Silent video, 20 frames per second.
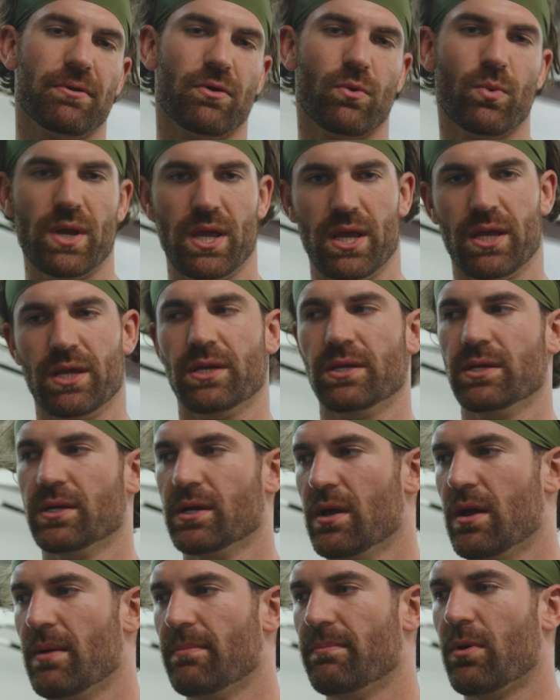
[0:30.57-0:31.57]
of the week,
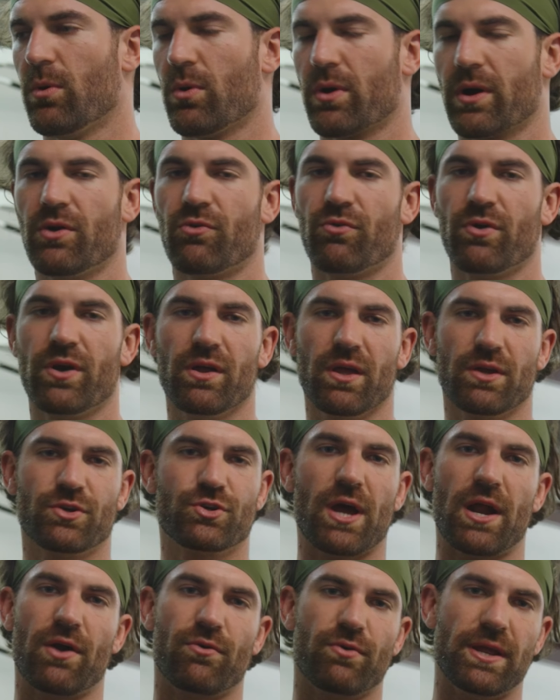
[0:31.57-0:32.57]
but we're going to really
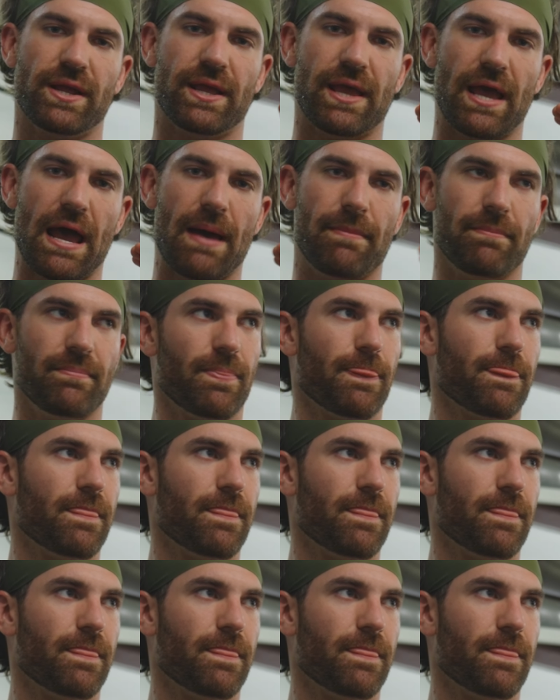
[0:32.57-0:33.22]
try to recap